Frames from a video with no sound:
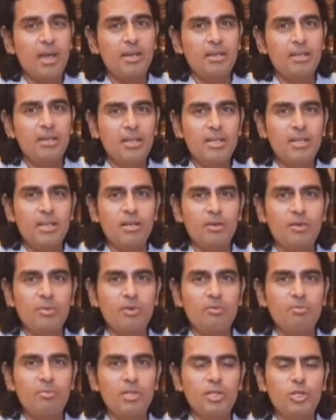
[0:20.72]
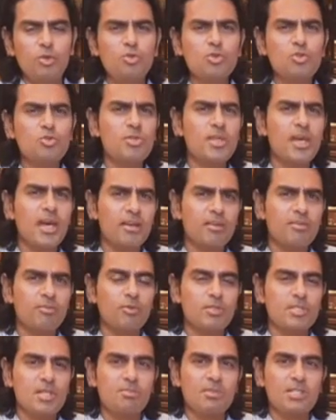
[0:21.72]
and in India we've been used to that
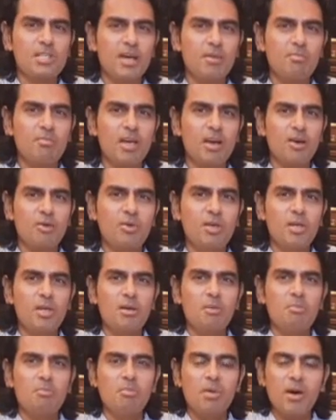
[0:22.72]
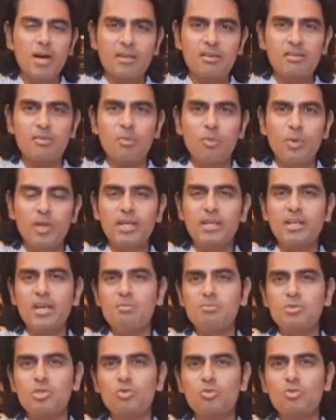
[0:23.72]
for some time now but when it
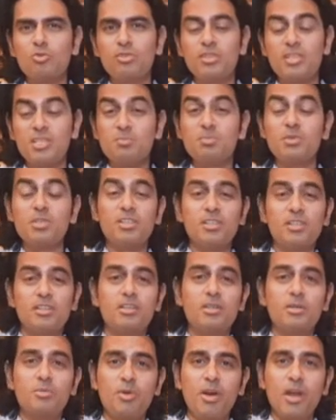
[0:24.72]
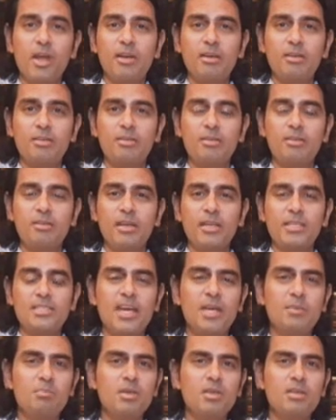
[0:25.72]
comes to this particular brand the
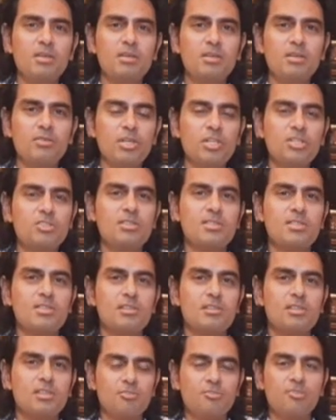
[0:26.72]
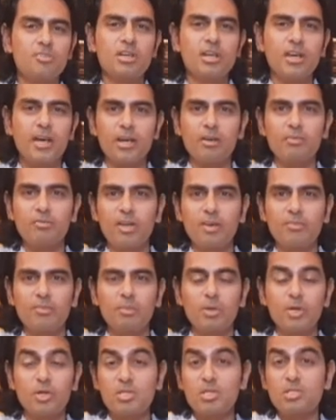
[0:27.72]
excitement reaches a different kind of
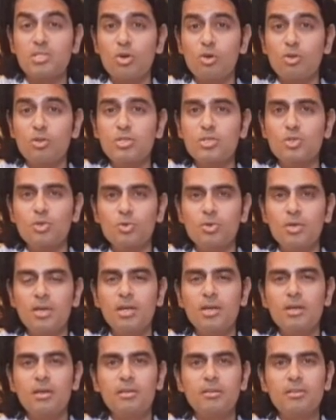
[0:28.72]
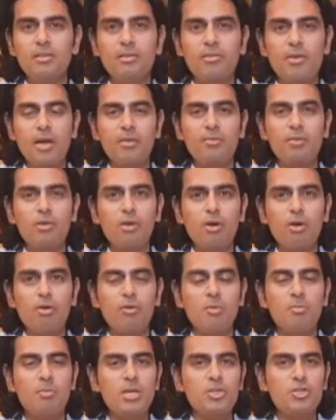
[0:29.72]
level because it's also the arrival
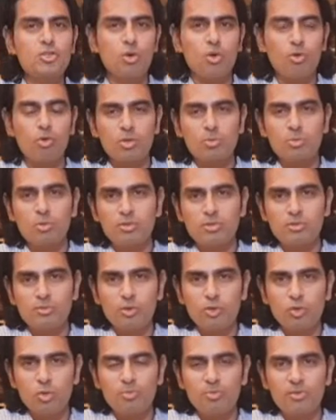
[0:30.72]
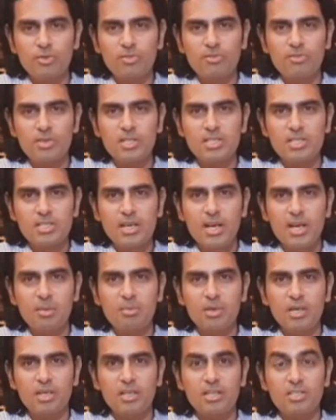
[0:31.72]
of a major automotive group for the first
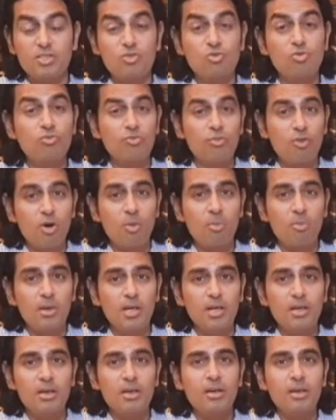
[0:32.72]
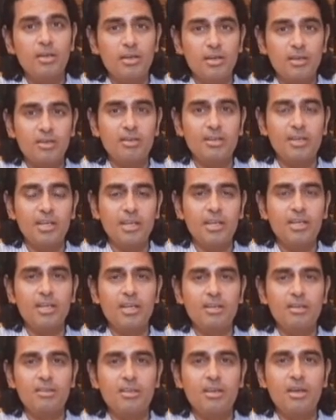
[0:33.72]
time in its true form here in
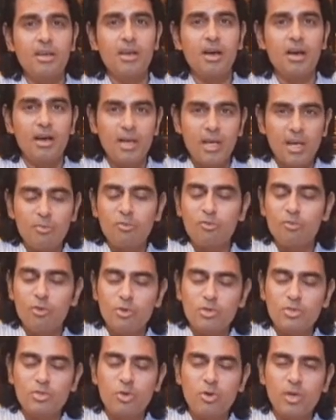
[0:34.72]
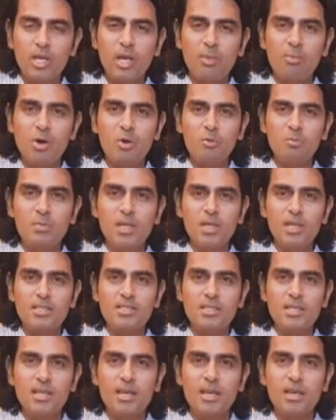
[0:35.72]
India. I am of course talking about
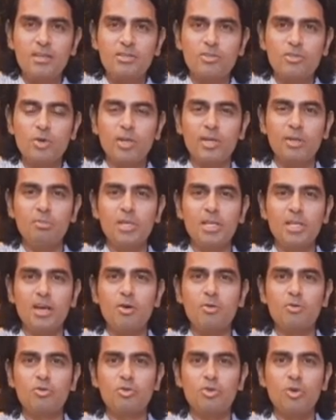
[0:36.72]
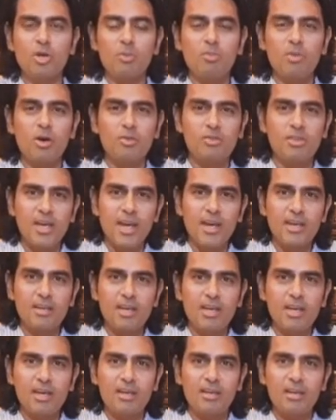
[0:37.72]
PSA and joining me now to talk about that
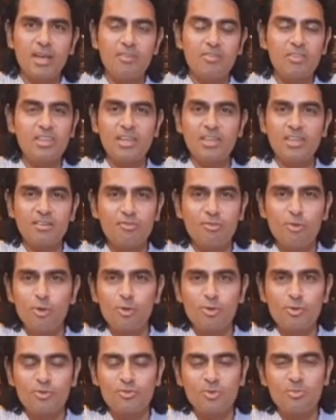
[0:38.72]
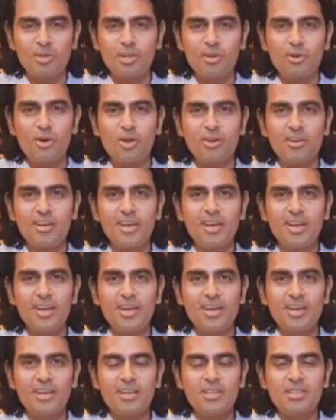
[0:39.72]
and everything that follows from here on
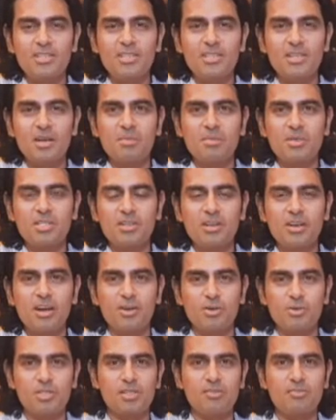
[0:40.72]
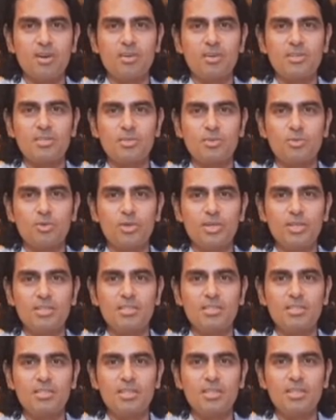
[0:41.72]
is uh, Mr. Carlos Tavares who
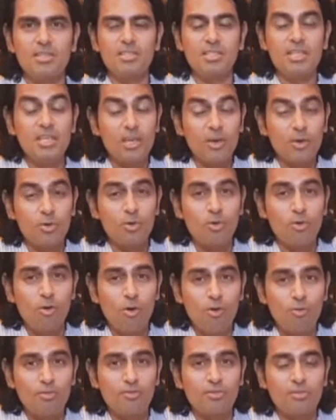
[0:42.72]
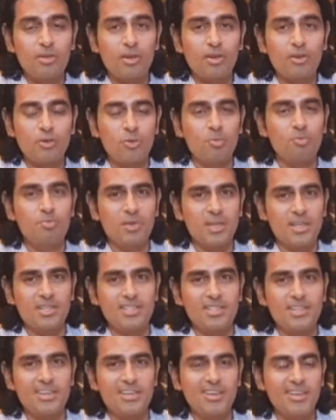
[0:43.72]
is the CEO of Groupe
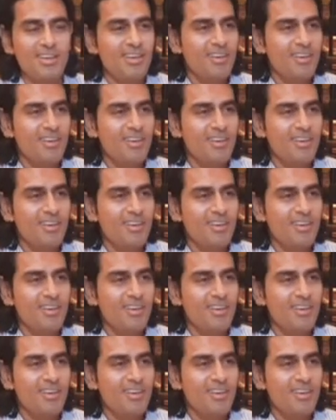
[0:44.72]
PSA.